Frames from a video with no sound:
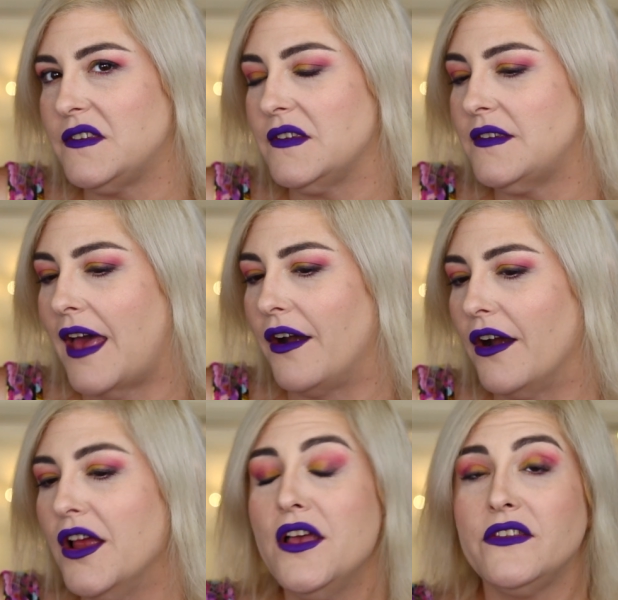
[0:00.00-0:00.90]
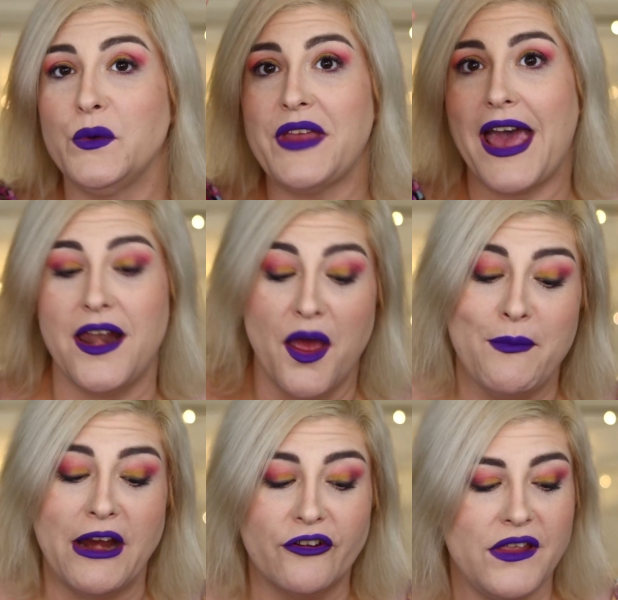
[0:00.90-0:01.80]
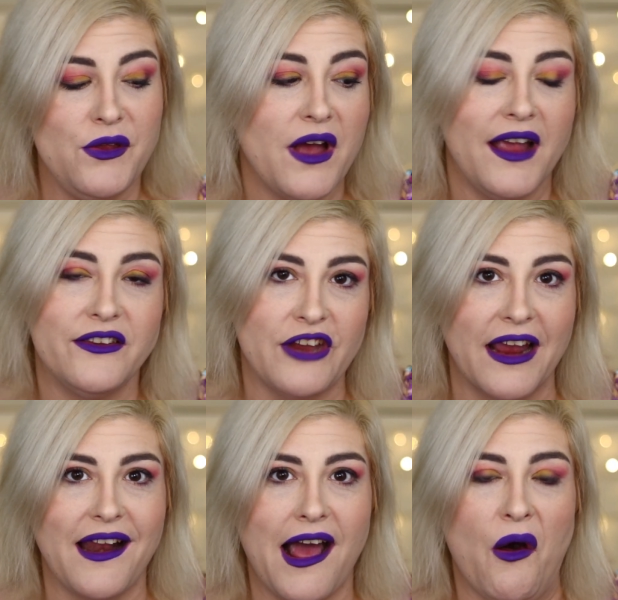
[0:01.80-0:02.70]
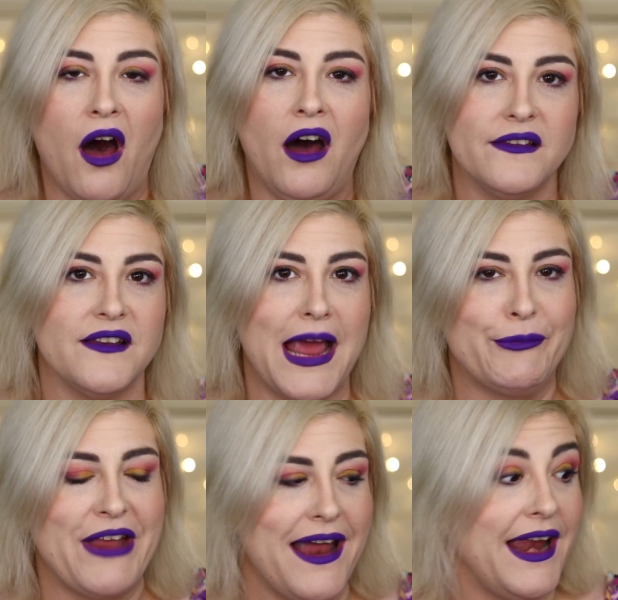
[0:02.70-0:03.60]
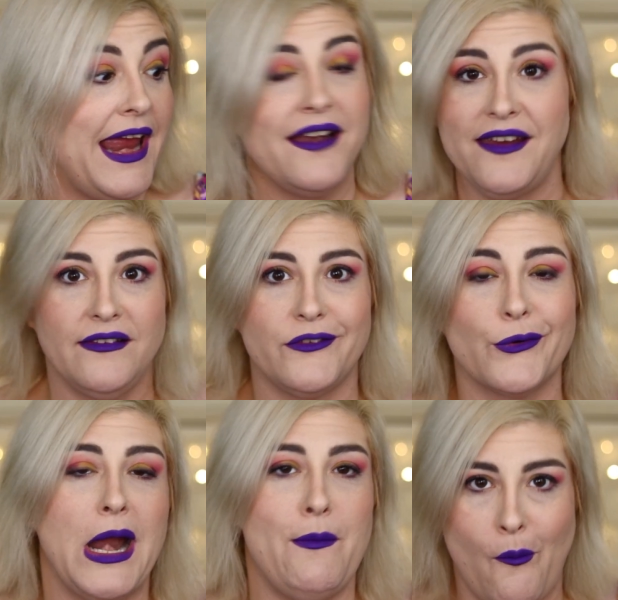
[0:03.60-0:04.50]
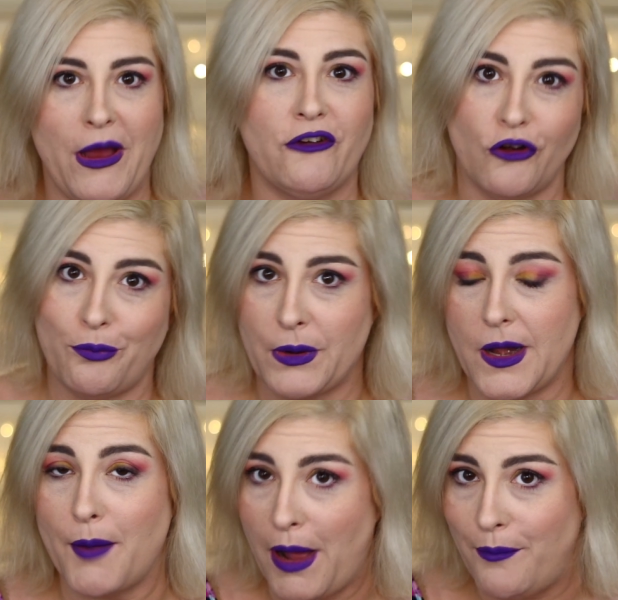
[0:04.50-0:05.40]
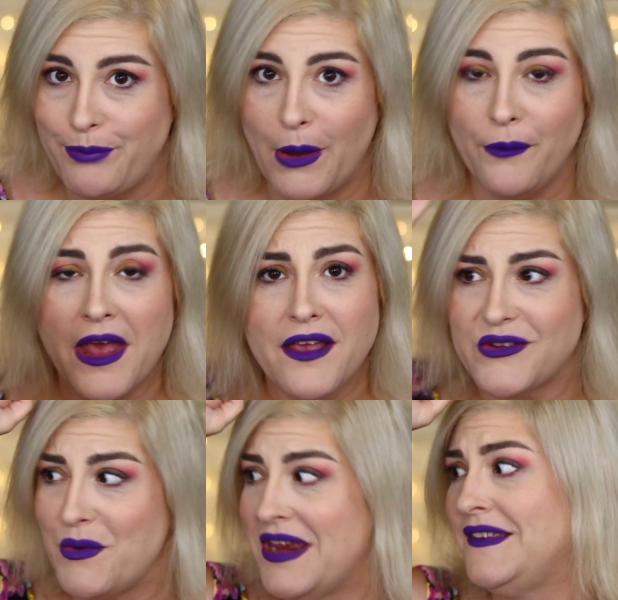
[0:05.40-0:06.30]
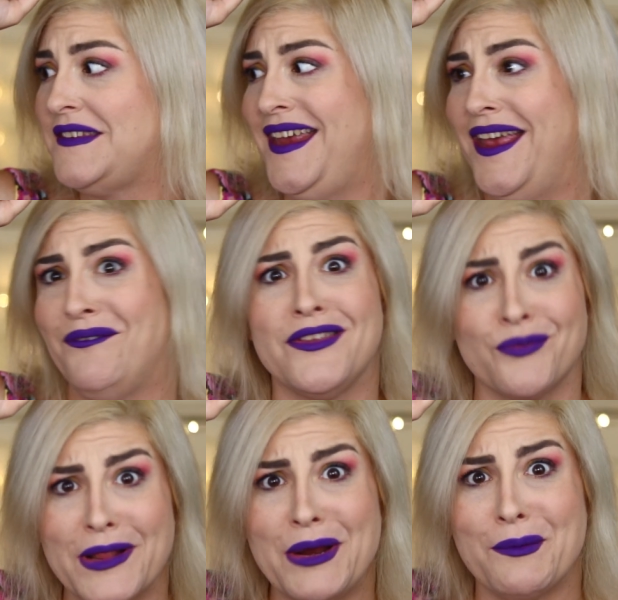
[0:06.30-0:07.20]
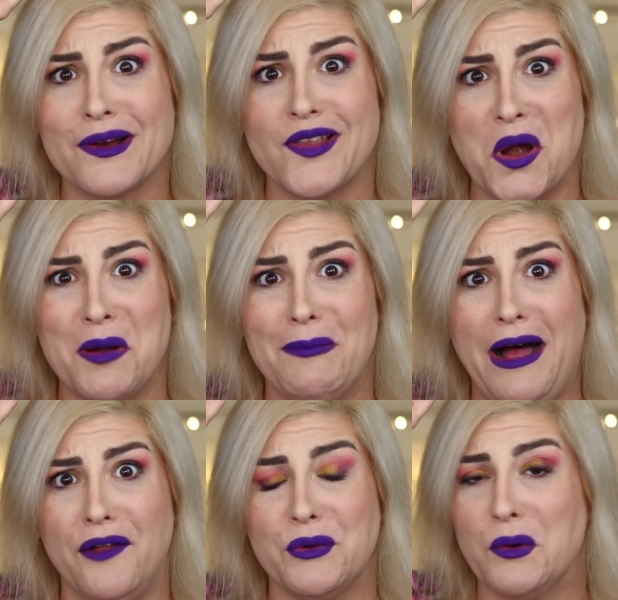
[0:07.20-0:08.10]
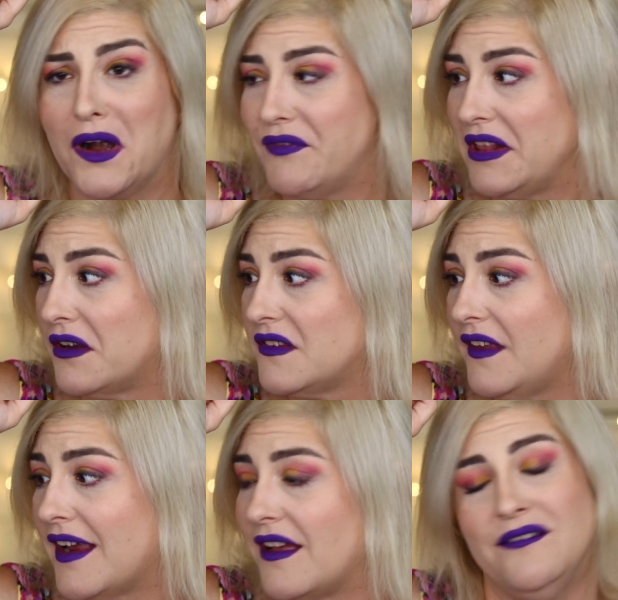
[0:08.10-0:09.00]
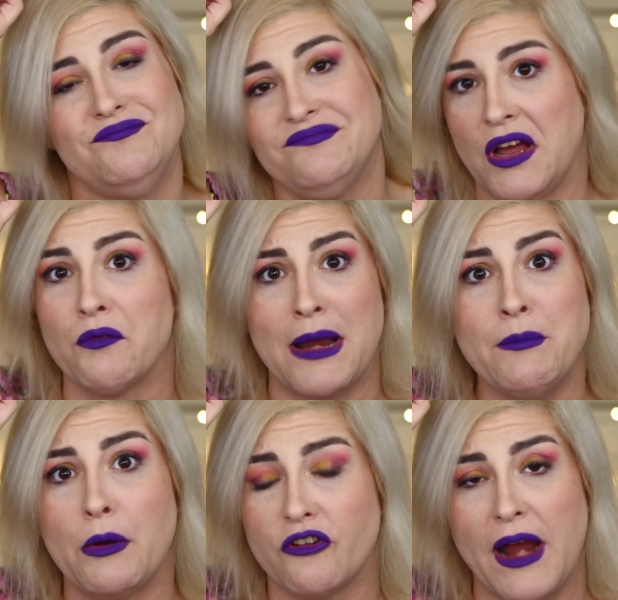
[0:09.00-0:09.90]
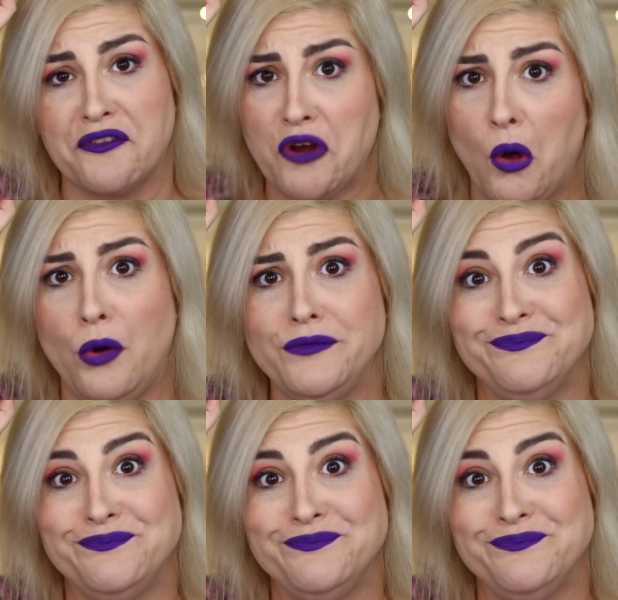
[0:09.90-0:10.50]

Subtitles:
the center. So again, make sure that you guys check it out on Snapchat and Instagram. I'll make sure to put it up on both so we can see if this really works on our mouth or if it looks like a rainbow trash hole.